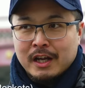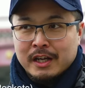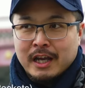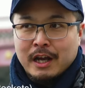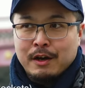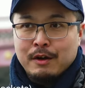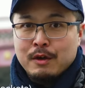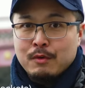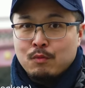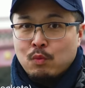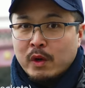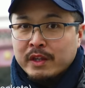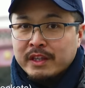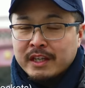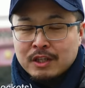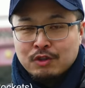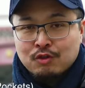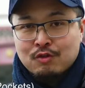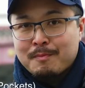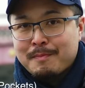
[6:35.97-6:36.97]
I carry one
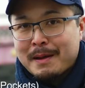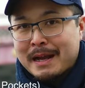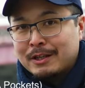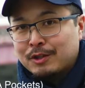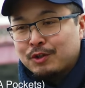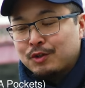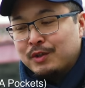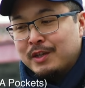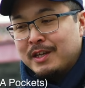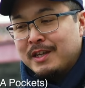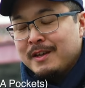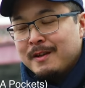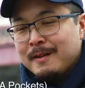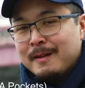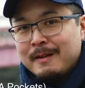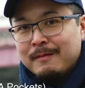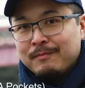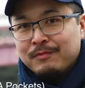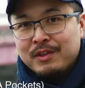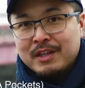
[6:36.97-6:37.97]
extra battery,
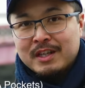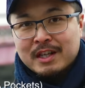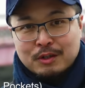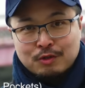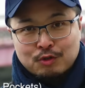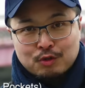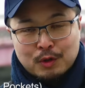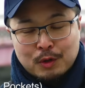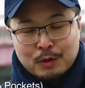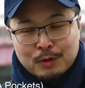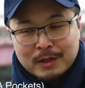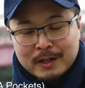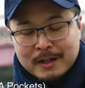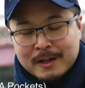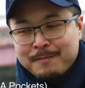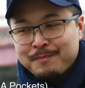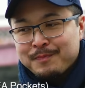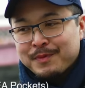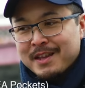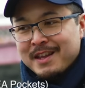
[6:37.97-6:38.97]
the
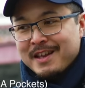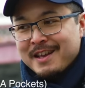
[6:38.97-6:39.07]
controller,